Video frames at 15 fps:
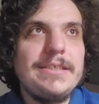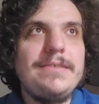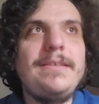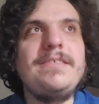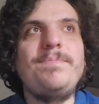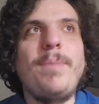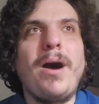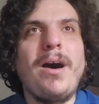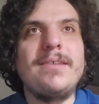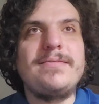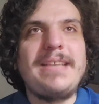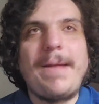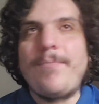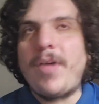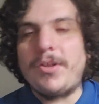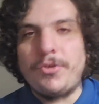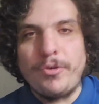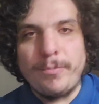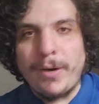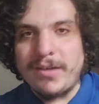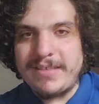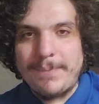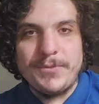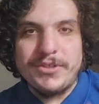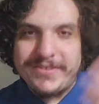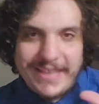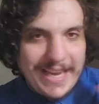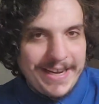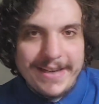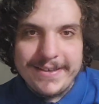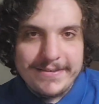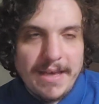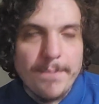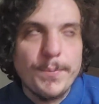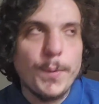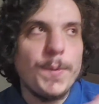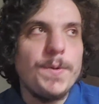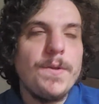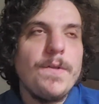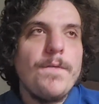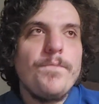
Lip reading: This boss, and I'm not your boss. I'm just saying an example.